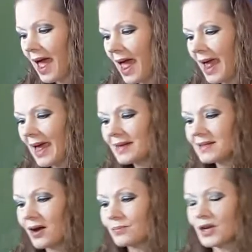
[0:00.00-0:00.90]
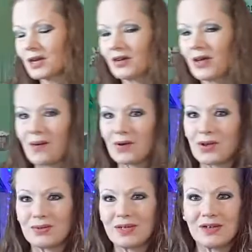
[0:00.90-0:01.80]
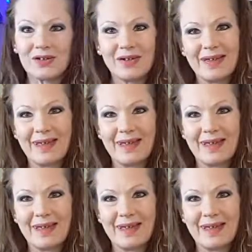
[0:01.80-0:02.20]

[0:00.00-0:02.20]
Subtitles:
Hey, Tom Trickle, how are you, dear?